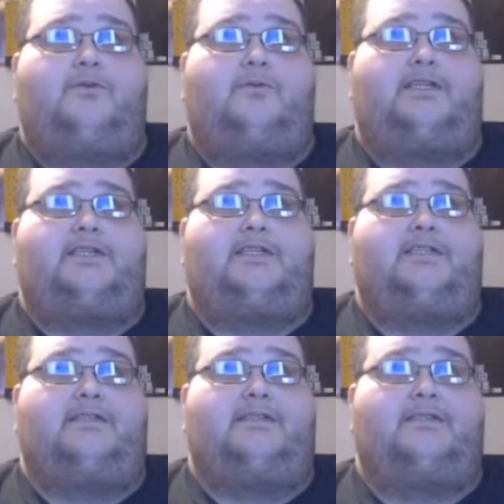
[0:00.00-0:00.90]
which
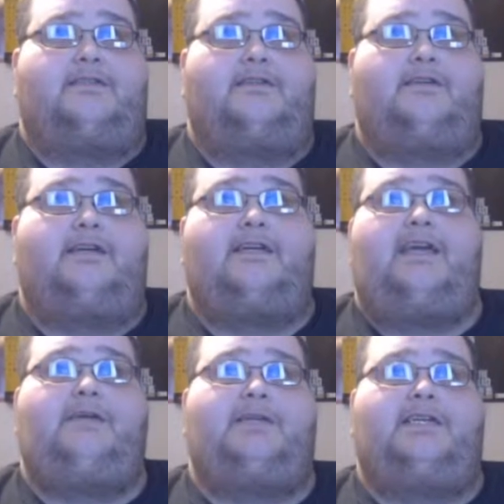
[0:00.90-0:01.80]
is a
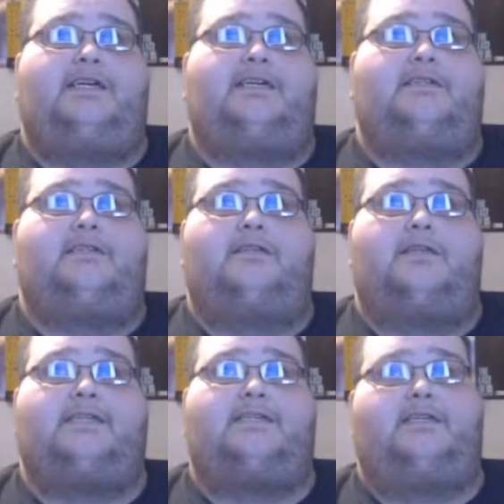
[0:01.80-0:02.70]
game that had a
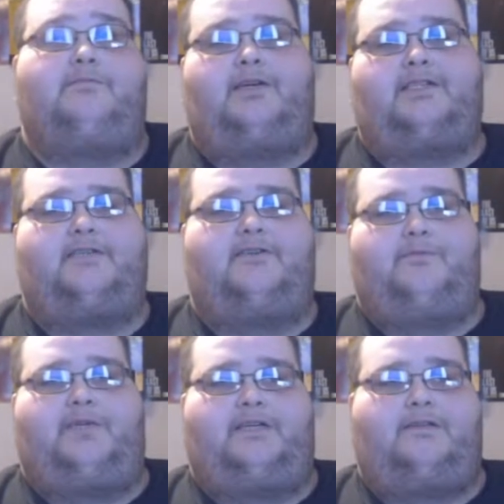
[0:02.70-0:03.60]
lasting impression on
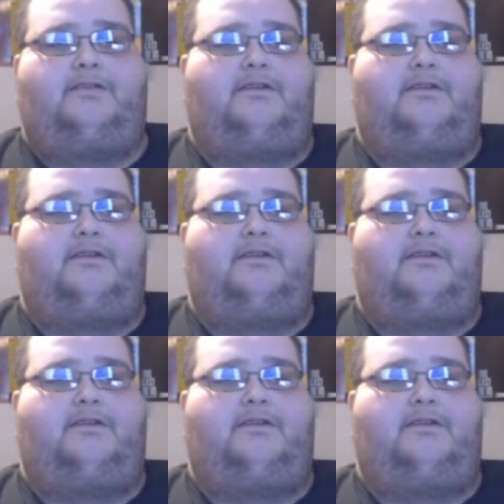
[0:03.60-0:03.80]
me.